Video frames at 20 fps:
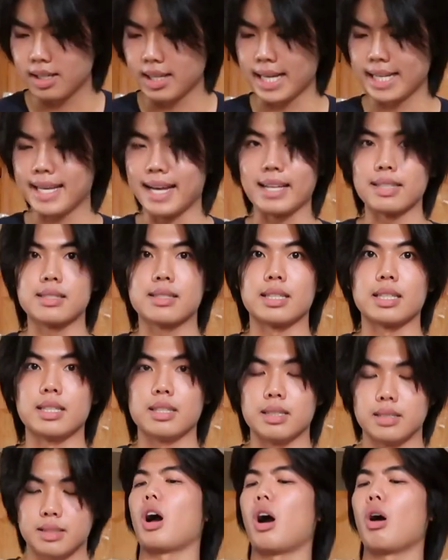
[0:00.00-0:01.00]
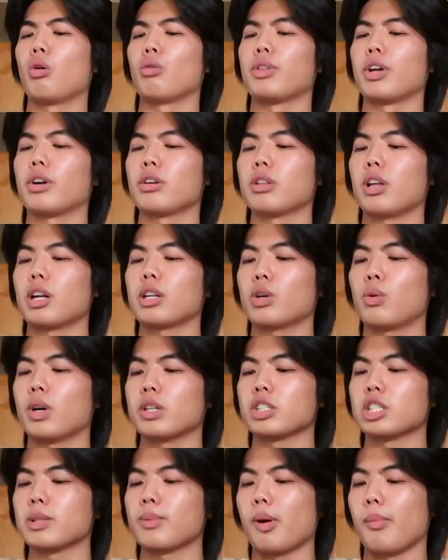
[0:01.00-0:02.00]
I can't see. Oh, there are a lot of
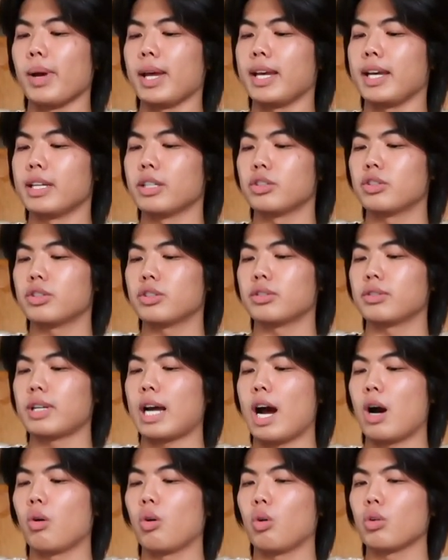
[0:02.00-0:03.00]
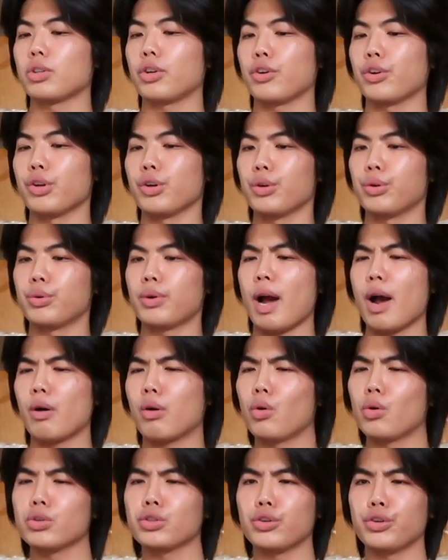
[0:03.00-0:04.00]
questions about my age. How old are you? How
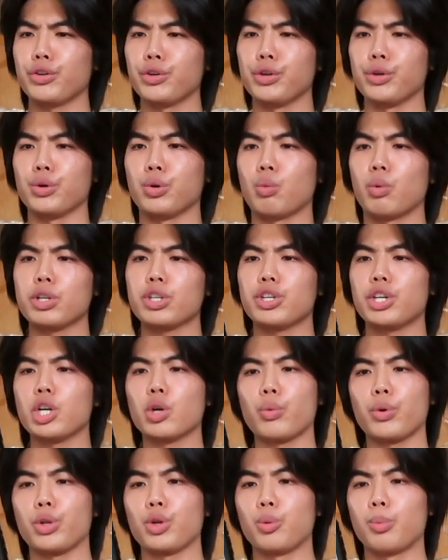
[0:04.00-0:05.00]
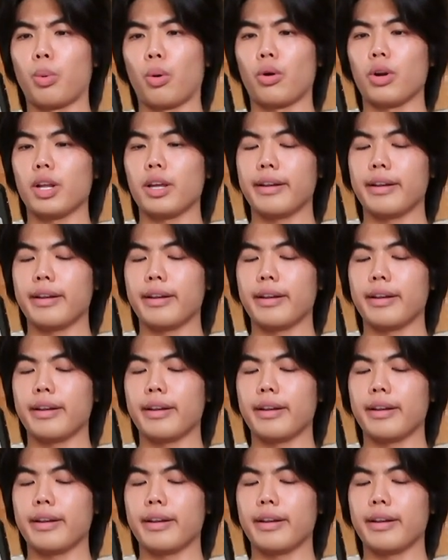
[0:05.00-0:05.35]
old are you? Which year were you born